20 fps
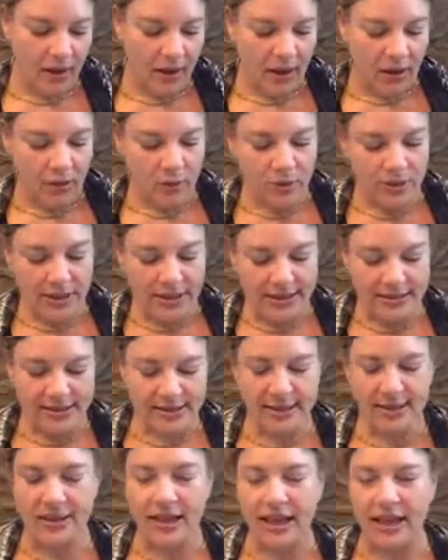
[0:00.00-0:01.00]
Release
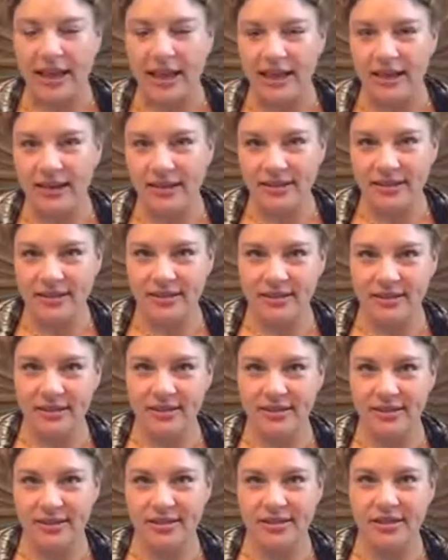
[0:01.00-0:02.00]
the legs
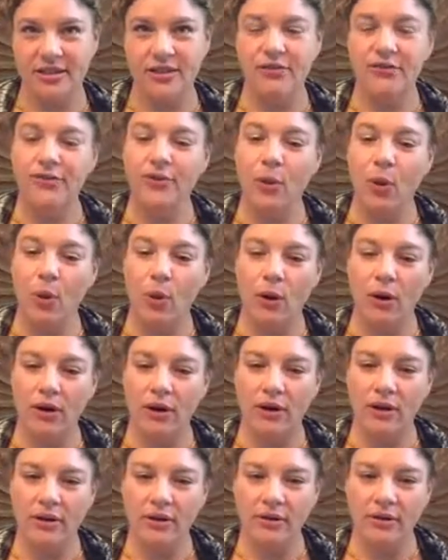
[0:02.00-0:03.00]
to the
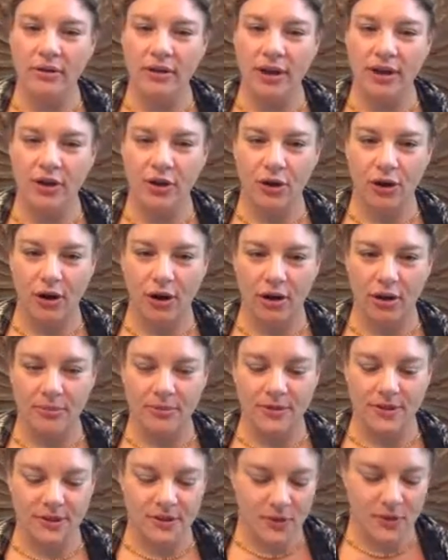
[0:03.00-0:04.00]
floor and your
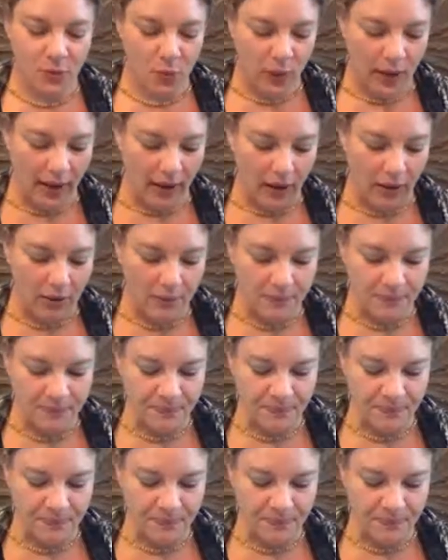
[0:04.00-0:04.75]
arms as well.